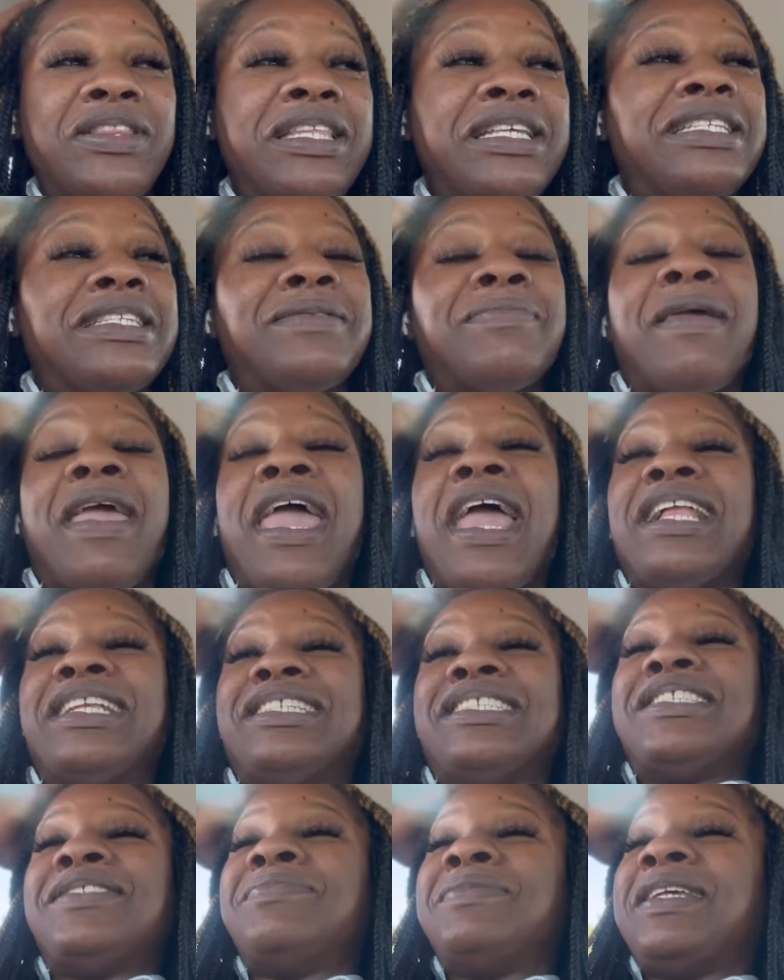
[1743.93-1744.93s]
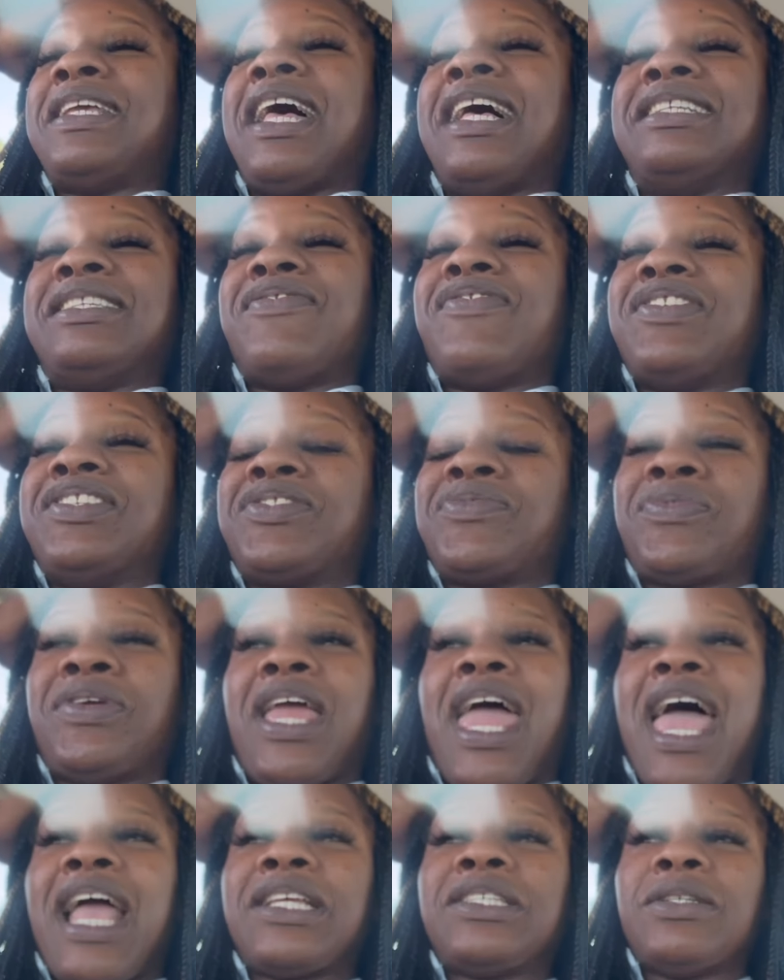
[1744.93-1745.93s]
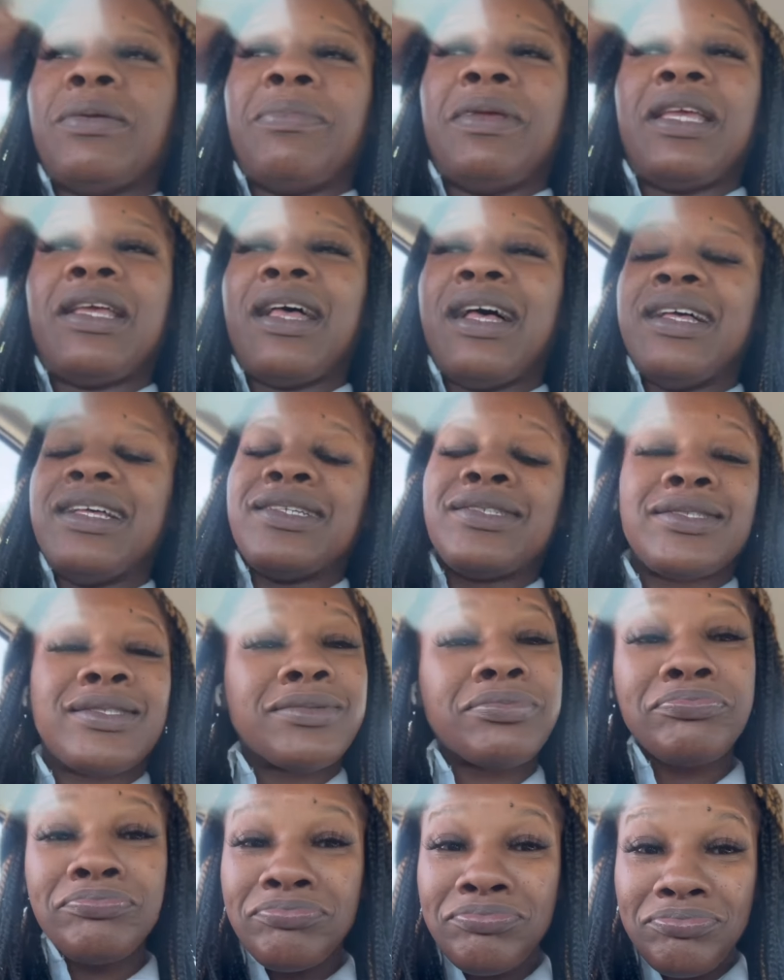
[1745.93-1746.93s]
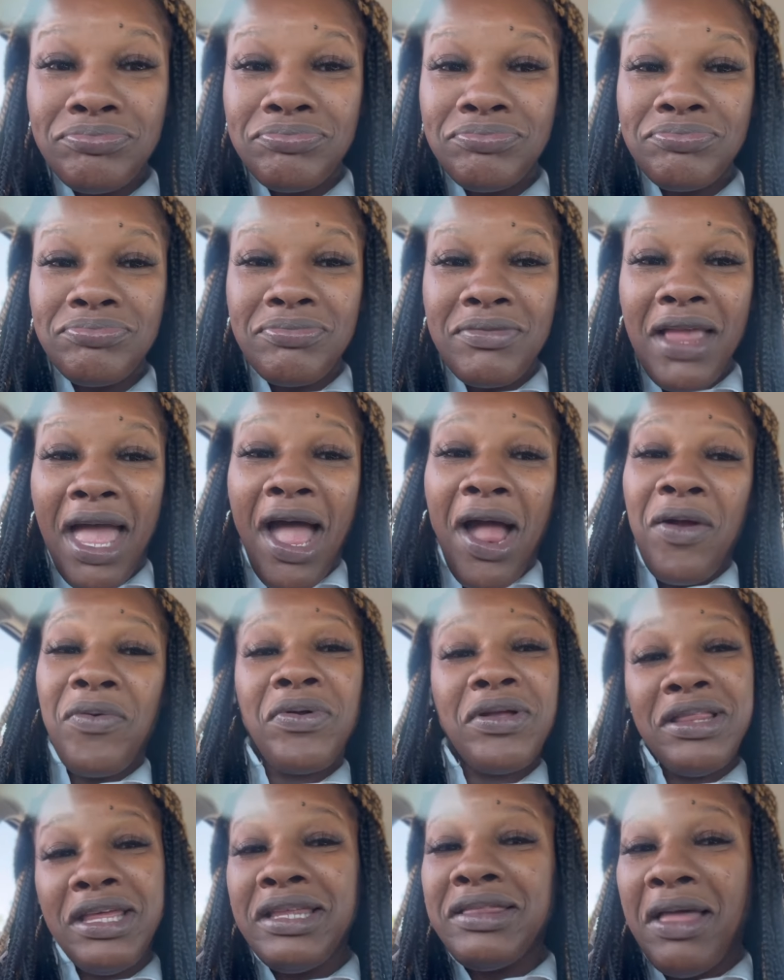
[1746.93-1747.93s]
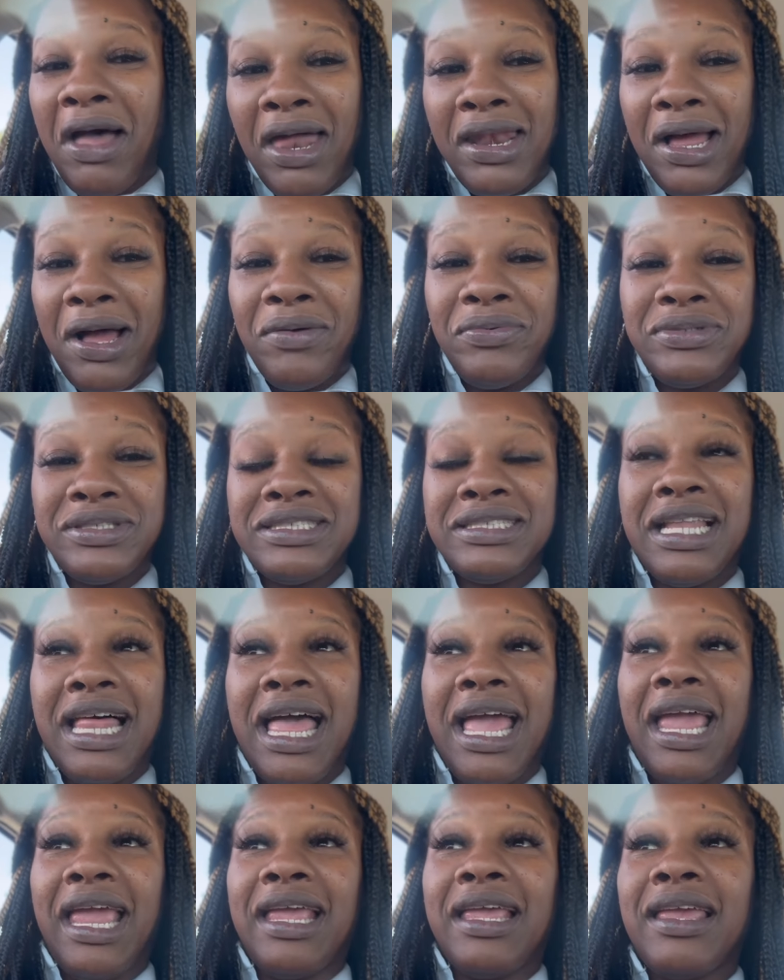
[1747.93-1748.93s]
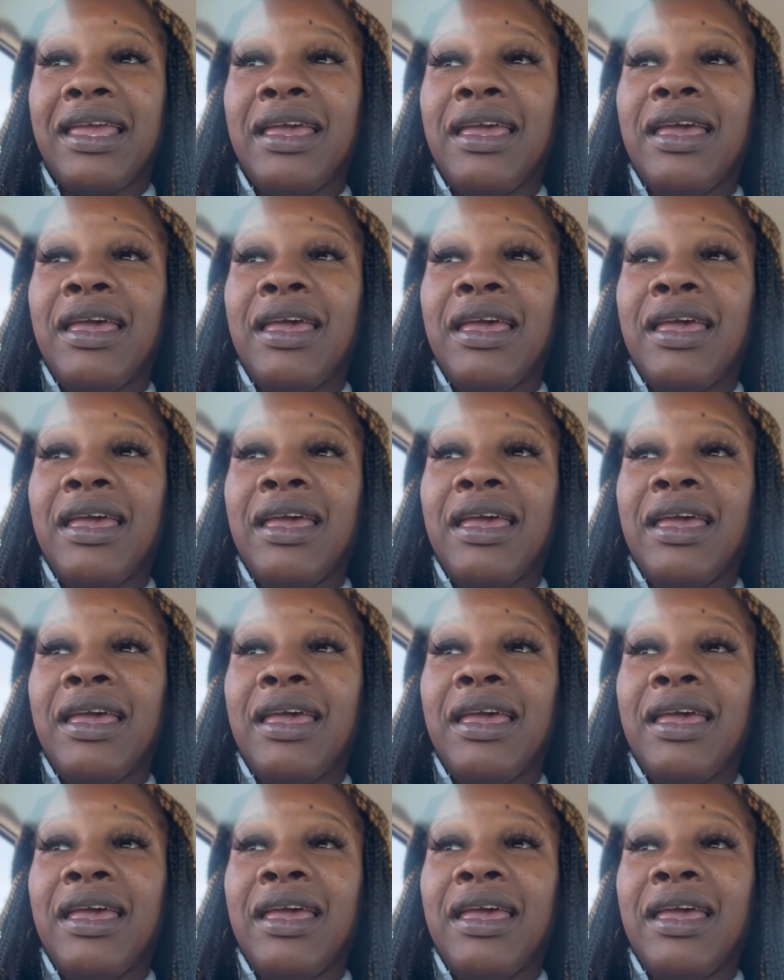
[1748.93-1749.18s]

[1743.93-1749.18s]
this man just because of his reaction, because I really thought I was, like,